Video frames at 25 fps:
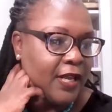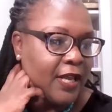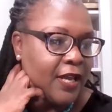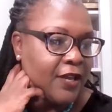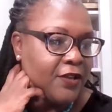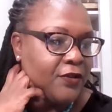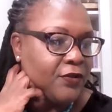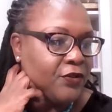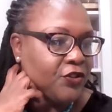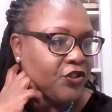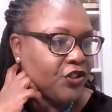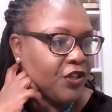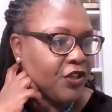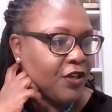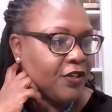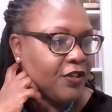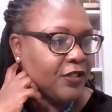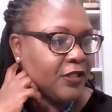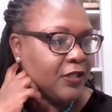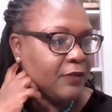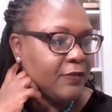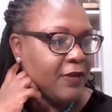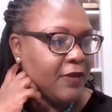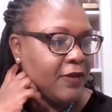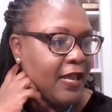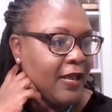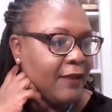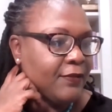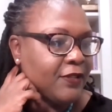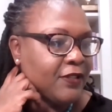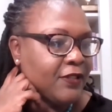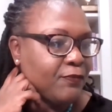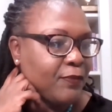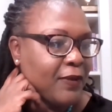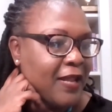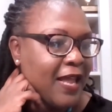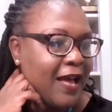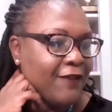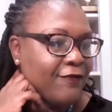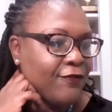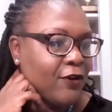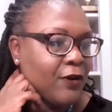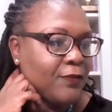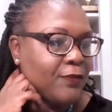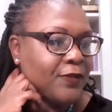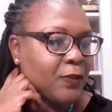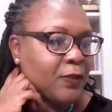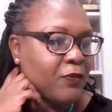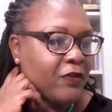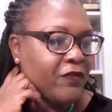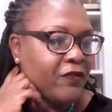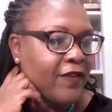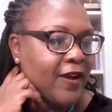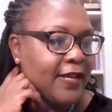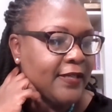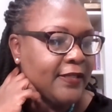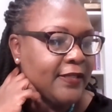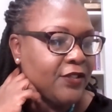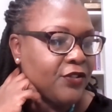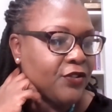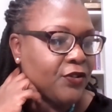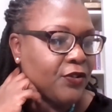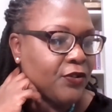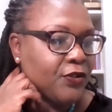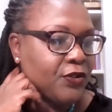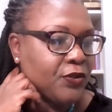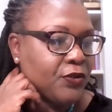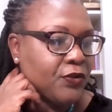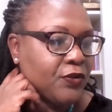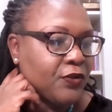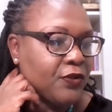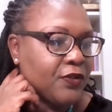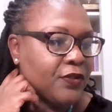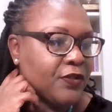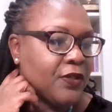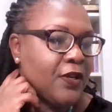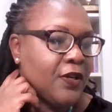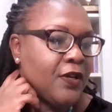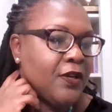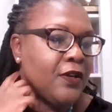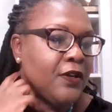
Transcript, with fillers: Can you share some names of platforms that provide digital tools?